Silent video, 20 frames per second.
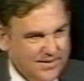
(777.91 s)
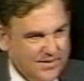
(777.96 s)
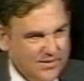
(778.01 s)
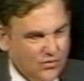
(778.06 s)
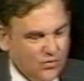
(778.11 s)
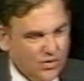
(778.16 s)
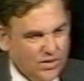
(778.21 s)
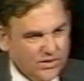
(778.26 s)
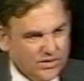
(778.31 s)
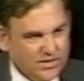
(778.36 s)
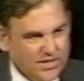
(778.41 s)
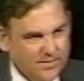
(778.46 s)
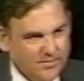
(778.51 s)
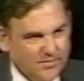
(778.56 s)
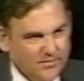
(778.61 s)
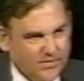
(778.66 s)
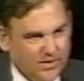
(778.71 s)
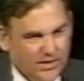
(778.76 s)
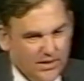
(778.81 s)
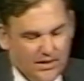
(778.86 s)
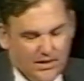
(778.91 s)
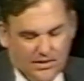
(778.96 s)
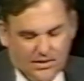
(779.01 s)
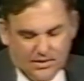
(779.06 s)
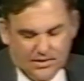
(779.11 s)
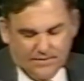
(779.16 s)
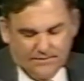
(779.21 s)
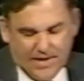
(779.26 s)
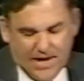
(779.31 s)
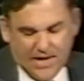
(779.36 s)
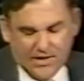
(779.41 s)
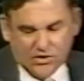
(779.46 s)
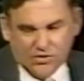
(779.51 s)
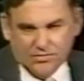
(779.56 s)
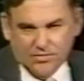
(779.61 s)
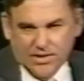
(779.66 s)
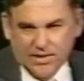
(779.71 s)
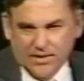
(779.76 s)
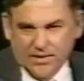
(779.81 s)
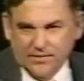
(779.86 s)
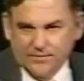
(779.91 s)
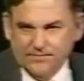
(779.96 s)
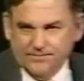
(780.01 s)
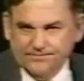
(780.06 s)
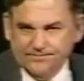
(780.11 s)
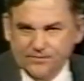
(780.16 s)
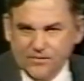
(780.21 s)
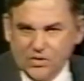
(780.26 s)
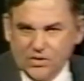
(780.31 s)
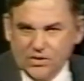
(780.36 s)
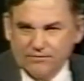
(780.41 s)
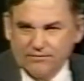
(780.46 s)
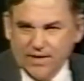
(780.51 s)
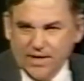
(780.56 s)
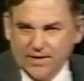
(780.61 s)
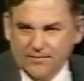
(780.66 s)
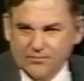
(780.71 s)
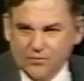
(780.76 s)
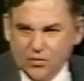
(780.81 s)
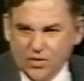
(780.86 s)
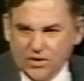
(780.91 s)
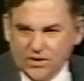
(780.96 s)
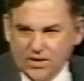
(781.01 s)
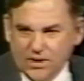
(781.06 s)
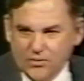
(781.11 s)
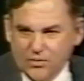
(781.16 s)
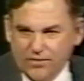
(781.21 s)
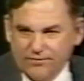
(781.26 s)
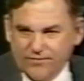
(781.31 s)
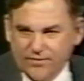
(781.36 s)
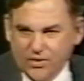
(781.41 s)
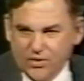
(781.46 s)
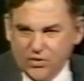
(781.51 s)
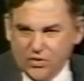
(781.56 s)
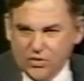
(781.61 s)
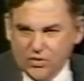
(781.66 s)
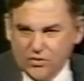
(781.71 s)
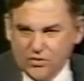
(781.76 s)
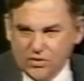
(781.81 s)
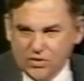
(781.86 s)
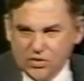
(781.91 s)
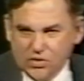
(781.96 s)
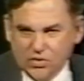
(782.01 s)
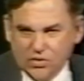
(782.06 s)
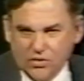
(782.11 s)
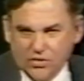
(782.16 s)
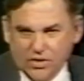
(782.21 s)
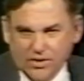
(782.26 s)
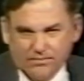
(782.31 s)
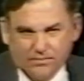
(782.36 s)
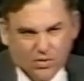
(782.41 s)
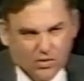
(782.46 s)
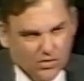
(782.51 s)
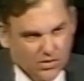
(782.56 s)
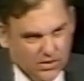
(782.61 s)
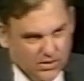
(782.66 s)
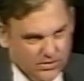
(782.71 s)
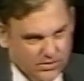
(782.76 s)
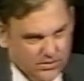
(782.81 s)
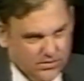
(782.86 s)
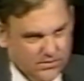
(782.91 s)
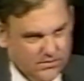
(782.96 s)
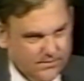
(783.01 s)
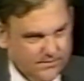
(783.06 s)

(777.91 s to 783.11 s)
when some of the advanced men developed what they referred to as storyboards.